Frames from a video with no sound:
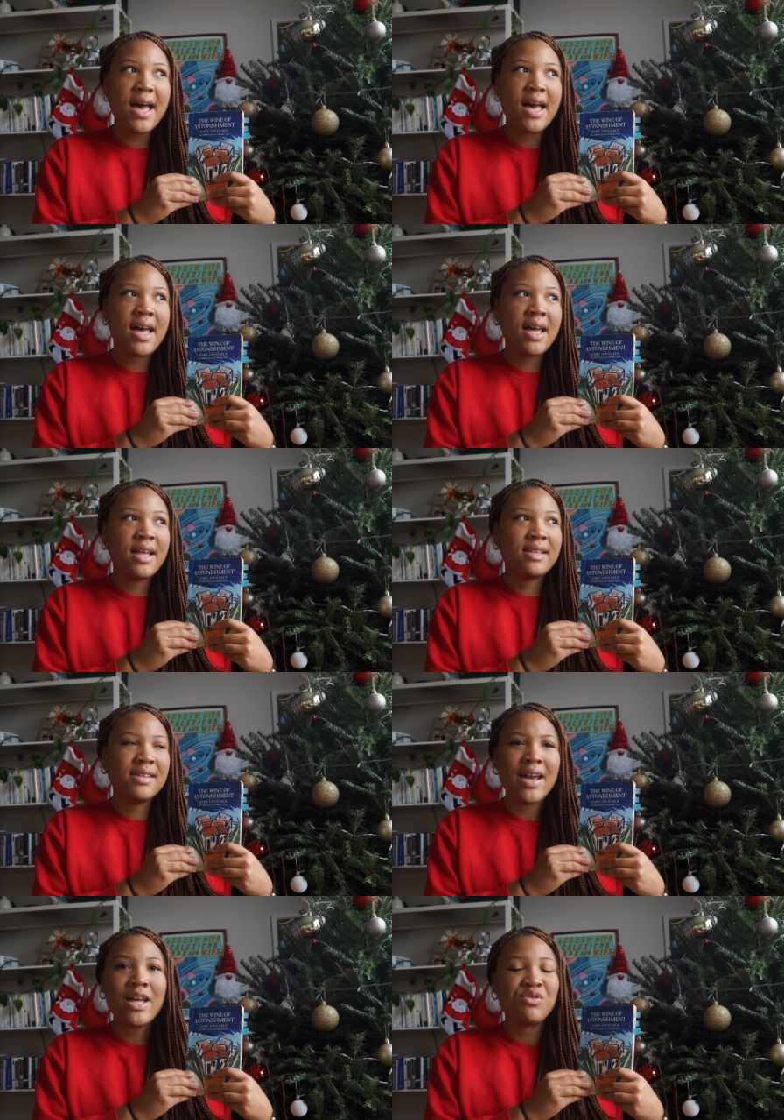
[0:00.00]
And
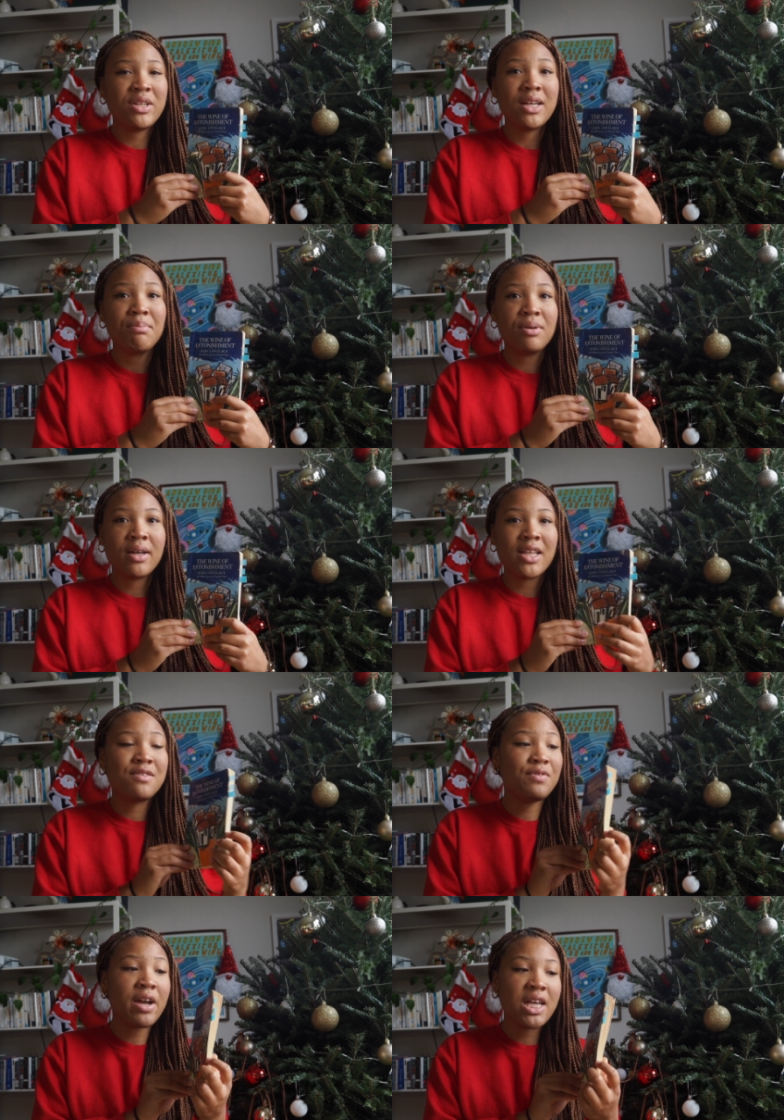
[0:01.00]
yeah, it's a really good book. It's
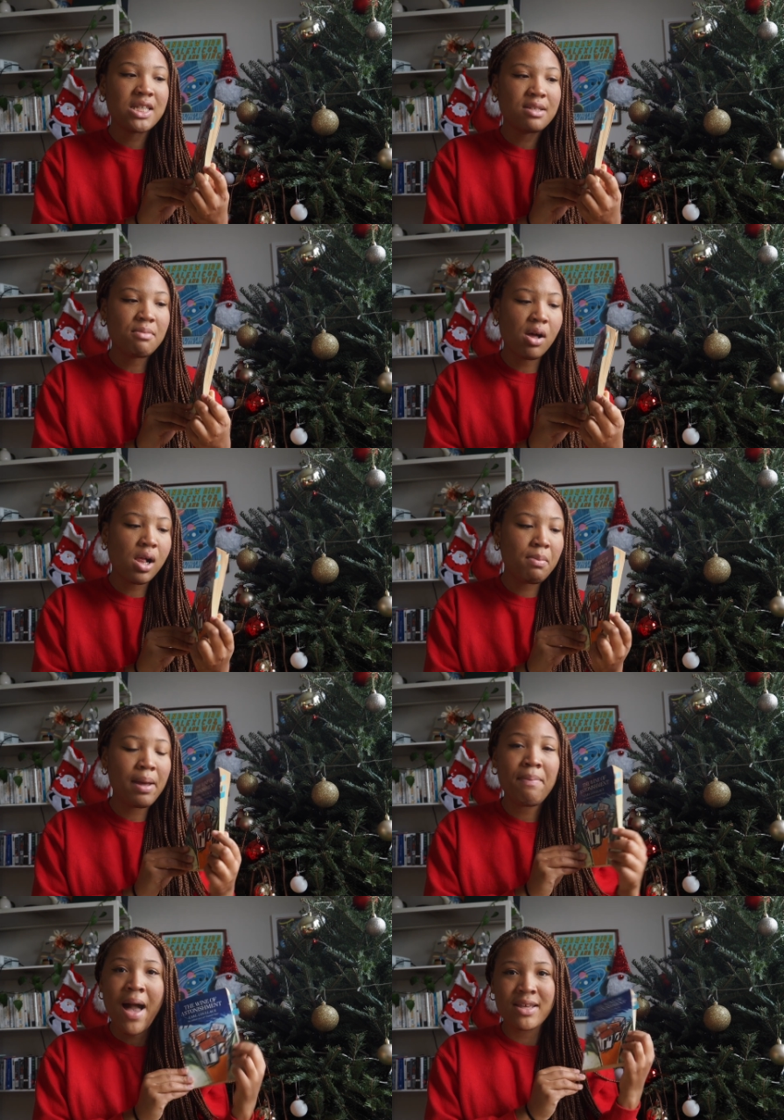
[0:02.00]
very small, but
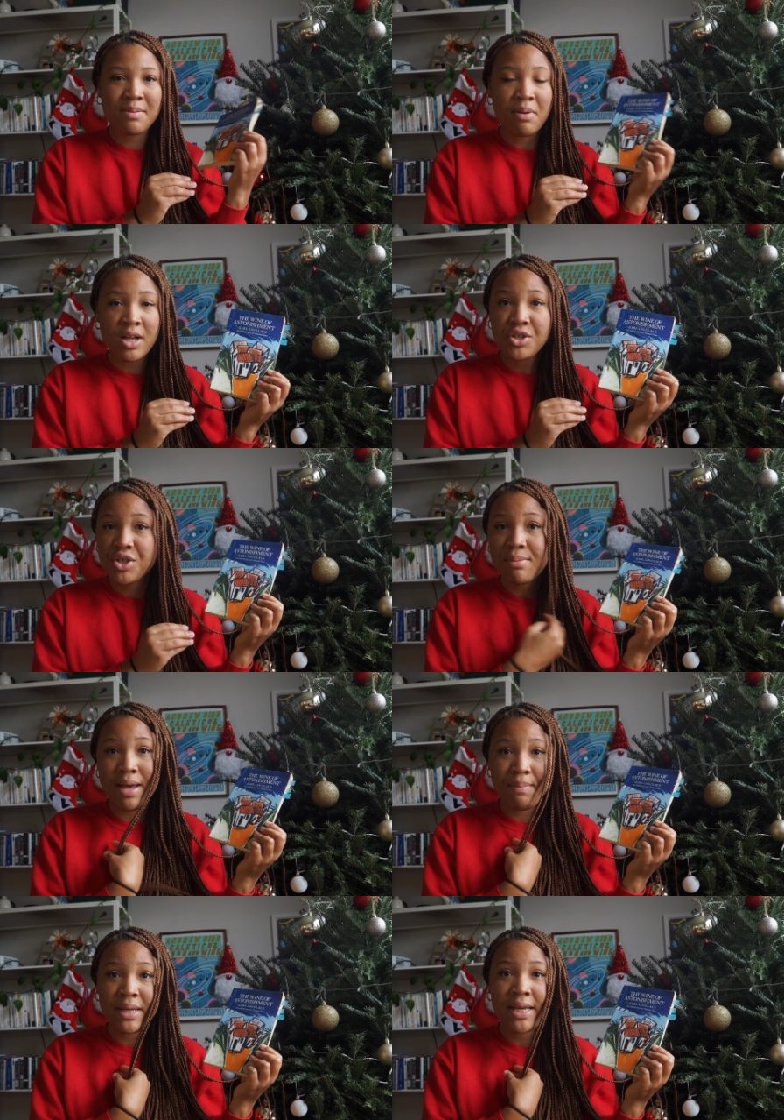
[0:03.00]
it packs a punch in my
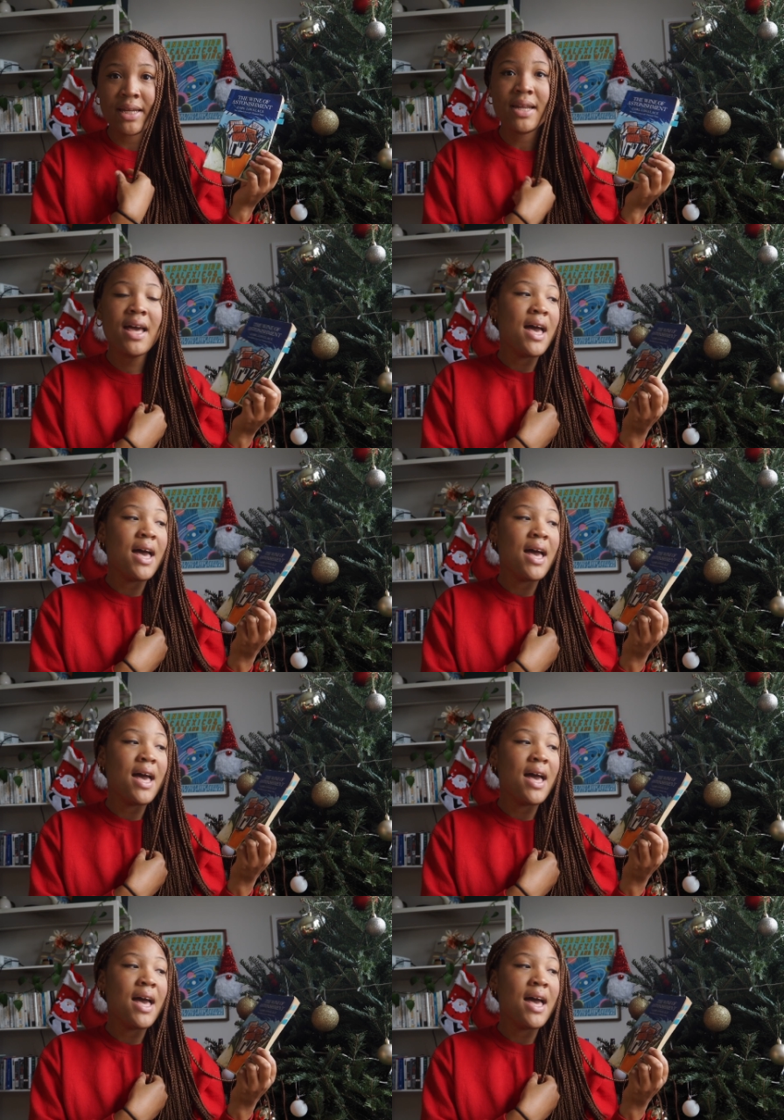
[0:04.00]
opinion,